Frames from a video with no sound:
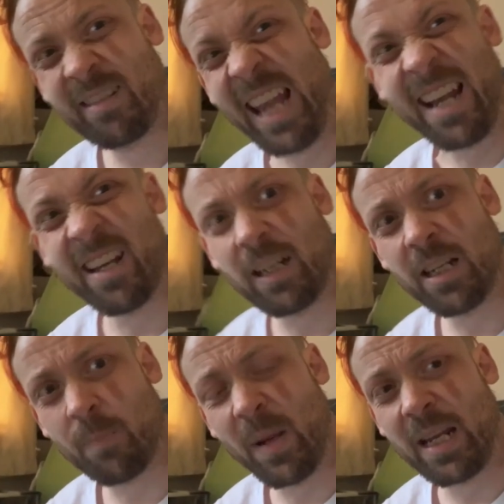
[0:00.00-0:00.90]

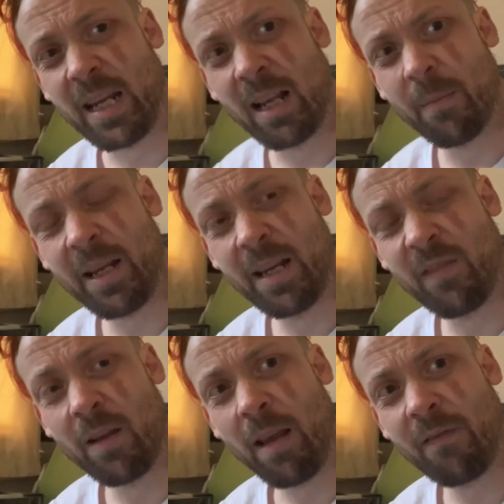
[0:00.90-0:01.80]
Technically speaking, I mean,
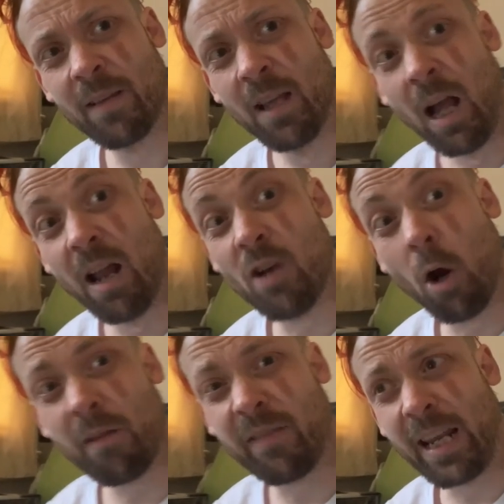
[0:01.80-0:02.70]
if you, if a
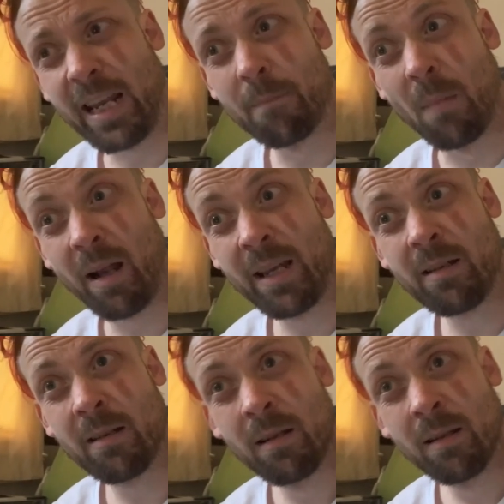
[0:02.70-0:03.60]
non-thinking
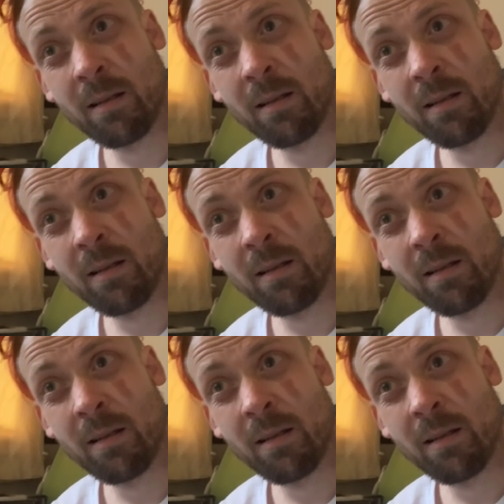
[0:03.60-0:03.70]
mind